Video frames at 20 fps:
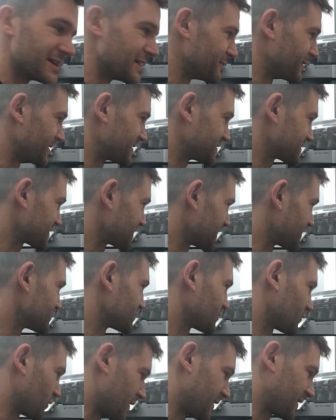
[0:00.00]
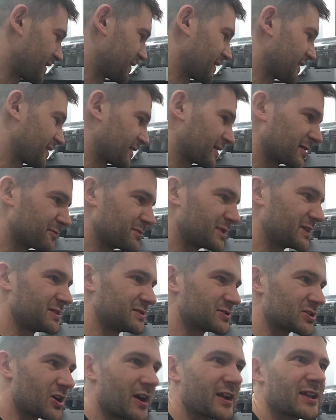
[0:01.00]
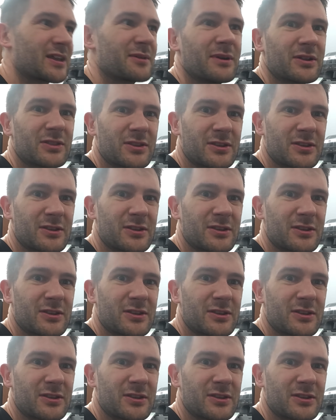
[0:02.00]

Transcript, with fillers: But I just thought it was funny. Like I'm gonna be talking about